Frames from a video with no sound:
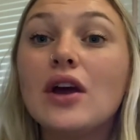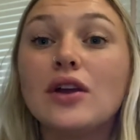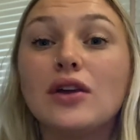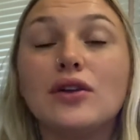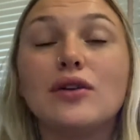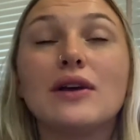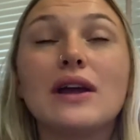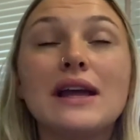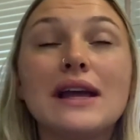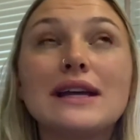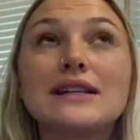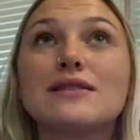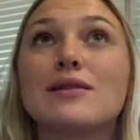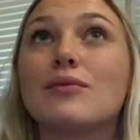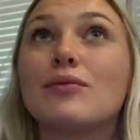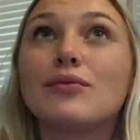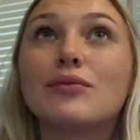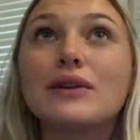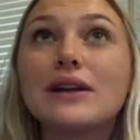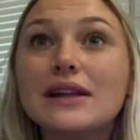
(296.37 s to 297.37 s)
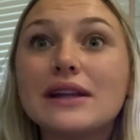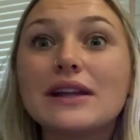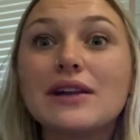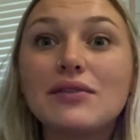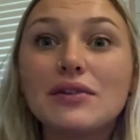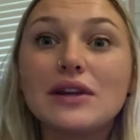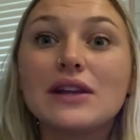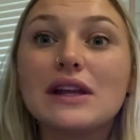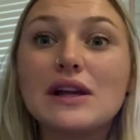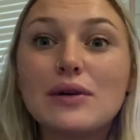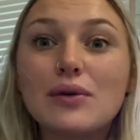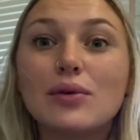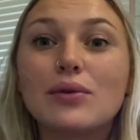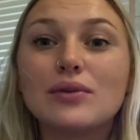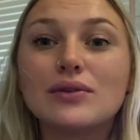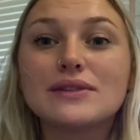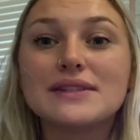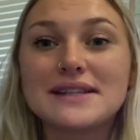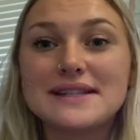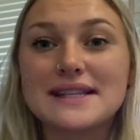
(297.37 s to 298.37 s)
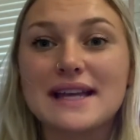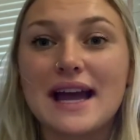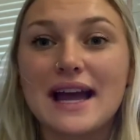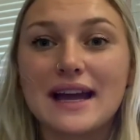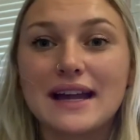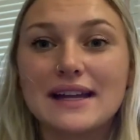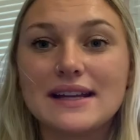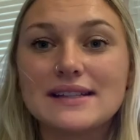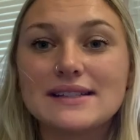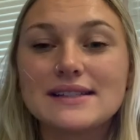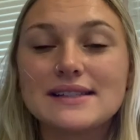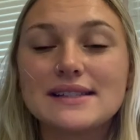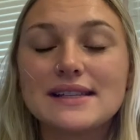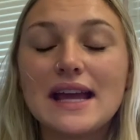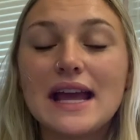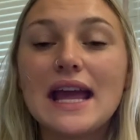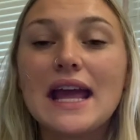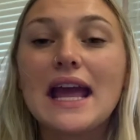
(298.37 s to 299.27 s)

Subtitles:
you can get some really, really cool designs